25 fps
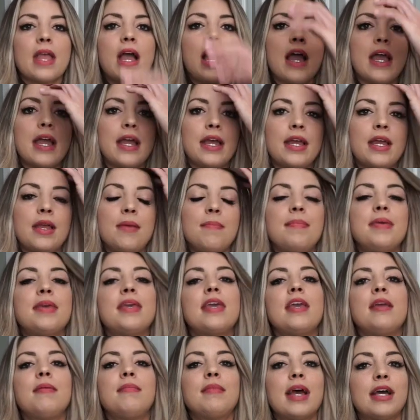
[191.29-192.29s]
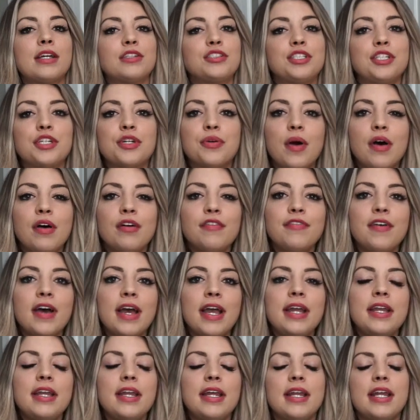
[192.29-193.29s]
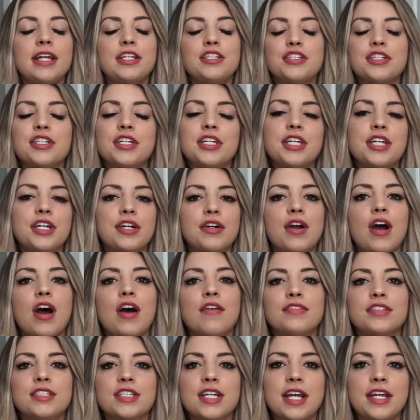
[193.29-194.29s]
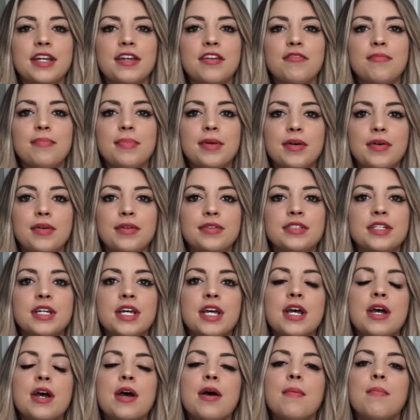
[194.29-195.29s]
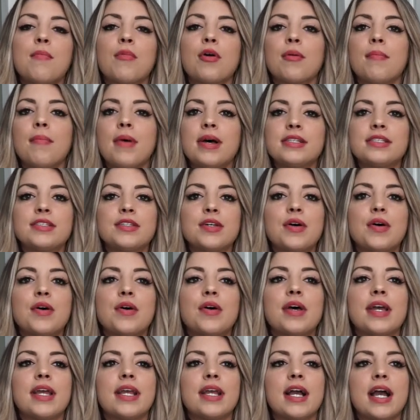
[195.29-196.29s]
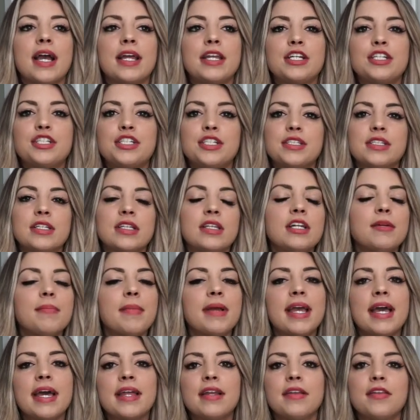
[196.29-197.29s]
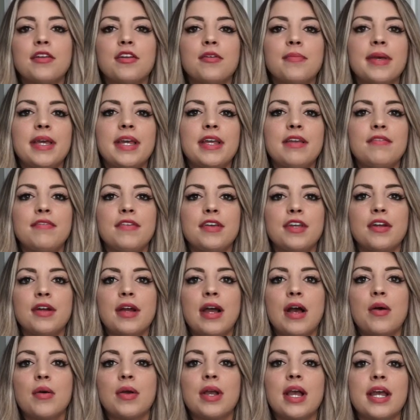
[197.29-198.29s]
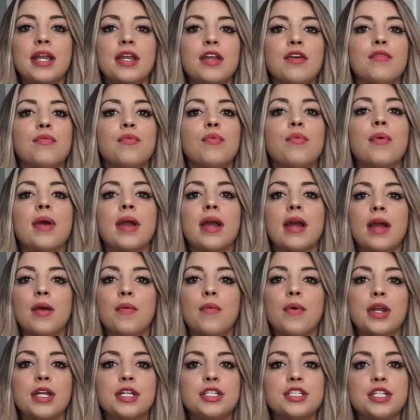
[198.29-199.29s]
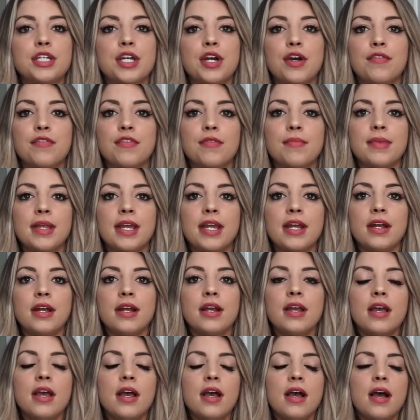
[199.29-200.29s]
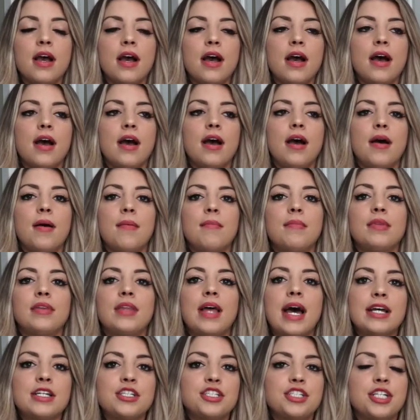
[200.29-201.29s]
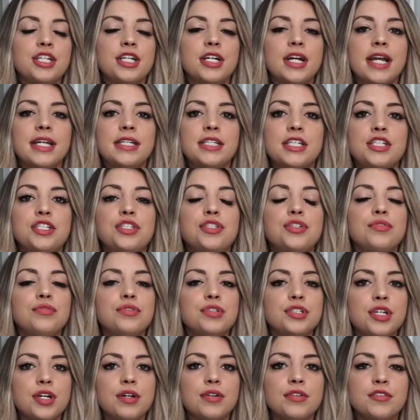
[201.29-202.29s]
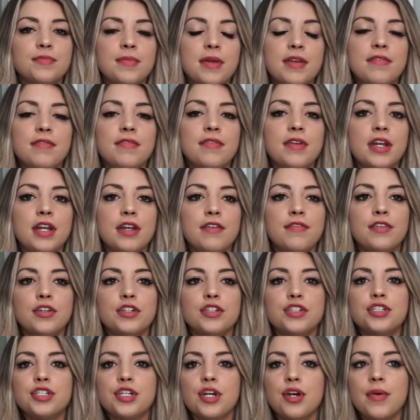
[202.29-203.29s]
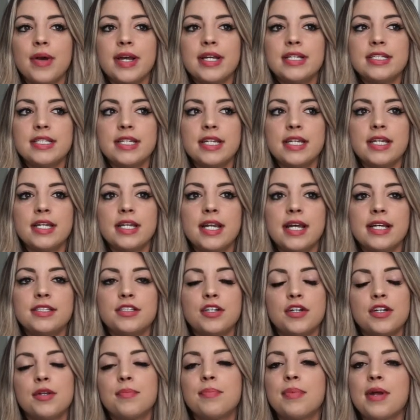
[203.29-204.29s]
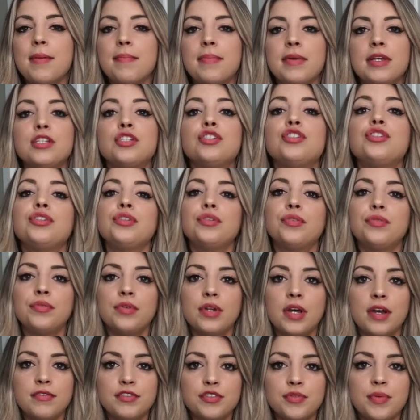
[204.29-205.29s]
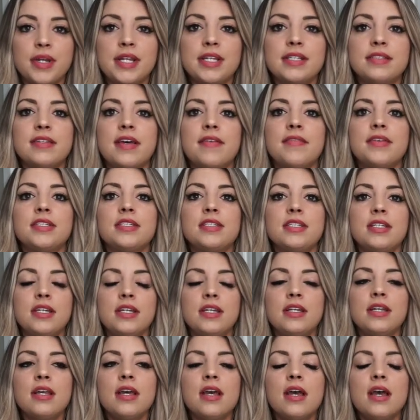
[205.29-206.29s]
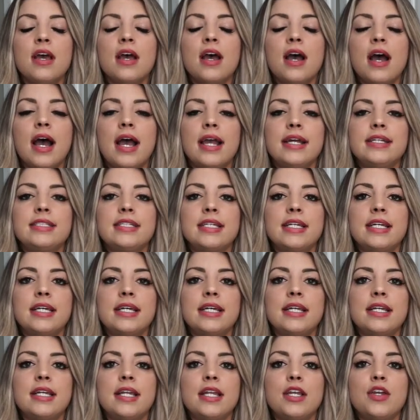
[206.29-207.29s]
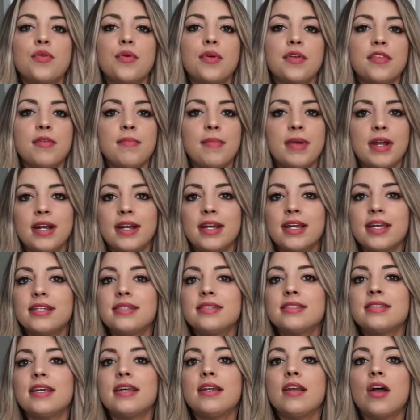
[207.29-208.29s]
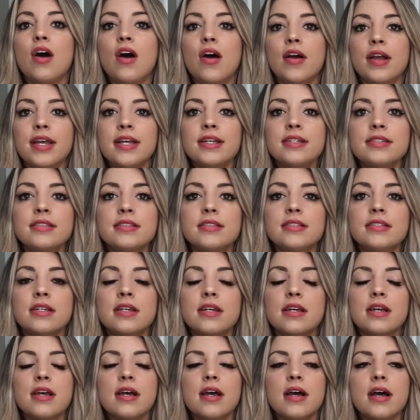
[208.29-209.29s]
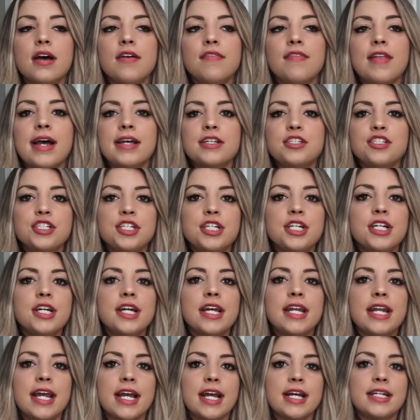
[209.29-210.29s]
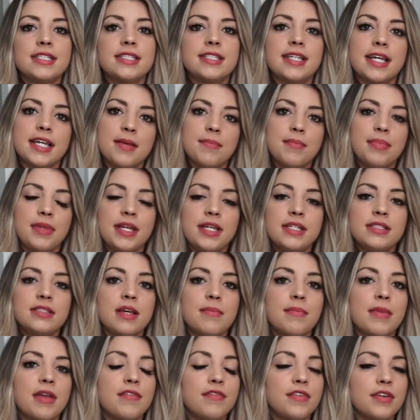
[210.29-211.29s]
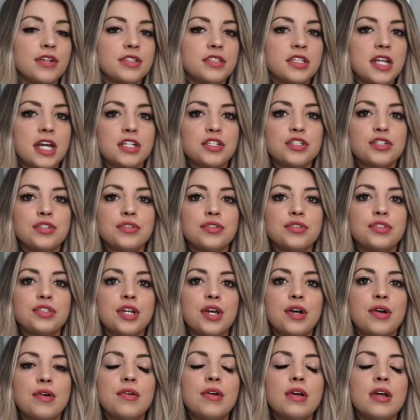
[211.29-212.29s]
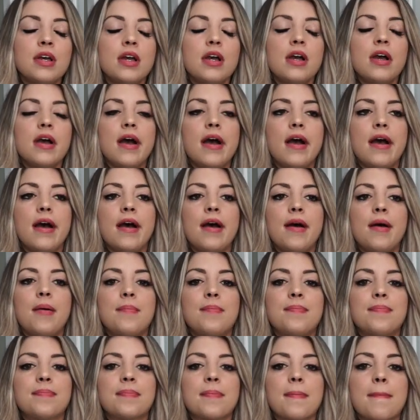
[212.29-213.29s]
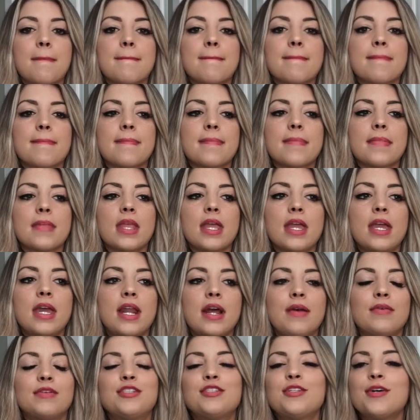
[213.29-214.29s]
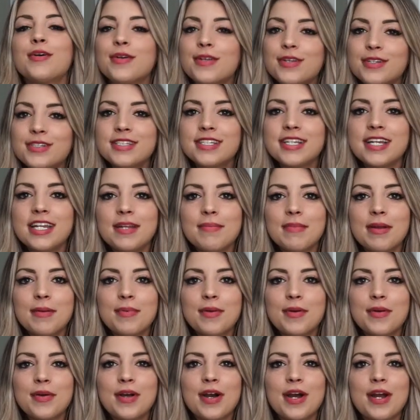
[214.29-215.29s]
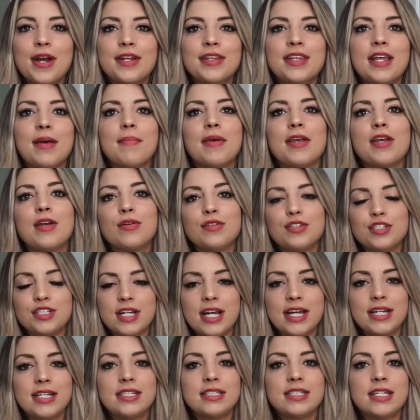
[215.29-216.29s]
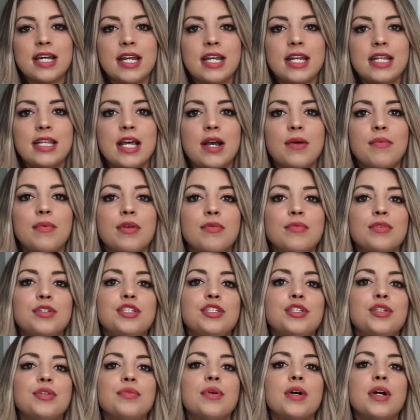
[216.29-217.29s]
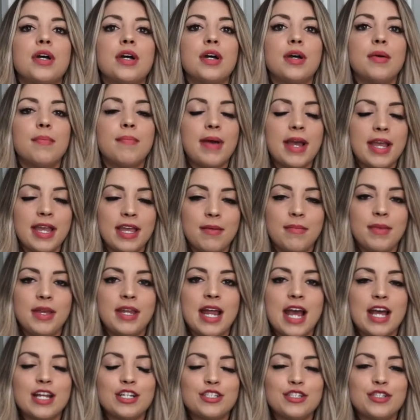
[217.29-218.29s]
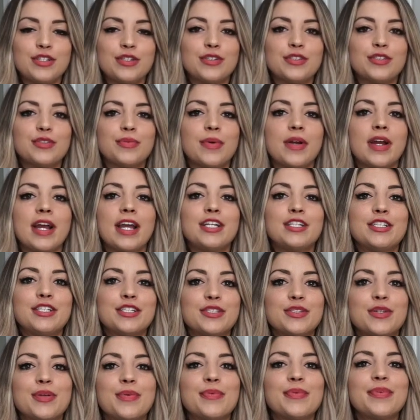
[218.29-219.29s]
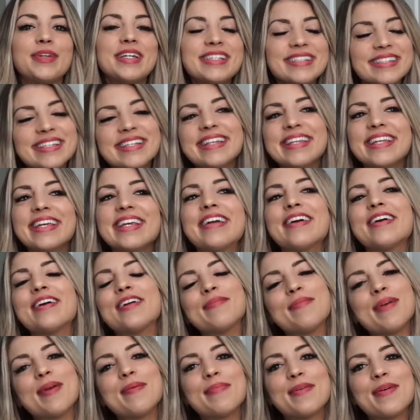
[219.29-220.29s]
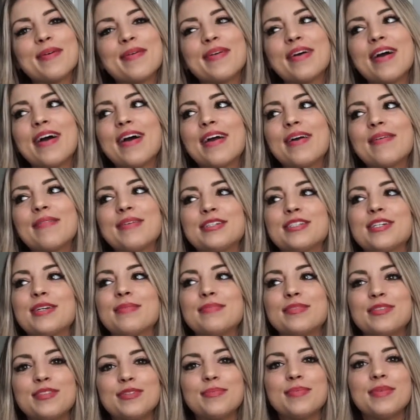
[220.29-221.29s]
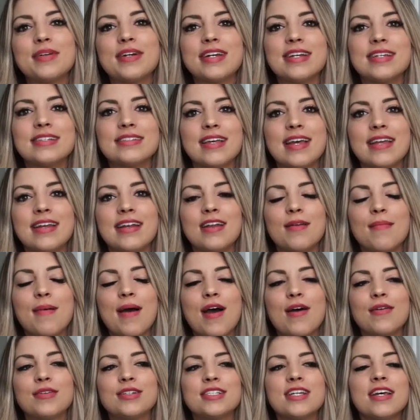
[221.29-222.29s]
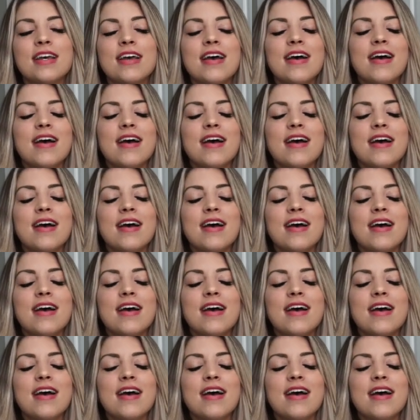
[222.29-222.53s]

I became nationally qualified, and I took a year off to kind of build more muscle and kind of just clear my head a little bit and figure out kind of where I wanted to go from there. Last year I did 2 shows. My very first show I started prep in June of 2017. I did North Americans in August of last year, and I got second place at my first national show. And I was so close to getting my pro card that my coach and I decided that we would do Miami Nationals, where I just recently earned my pro card, which I'm super excited about.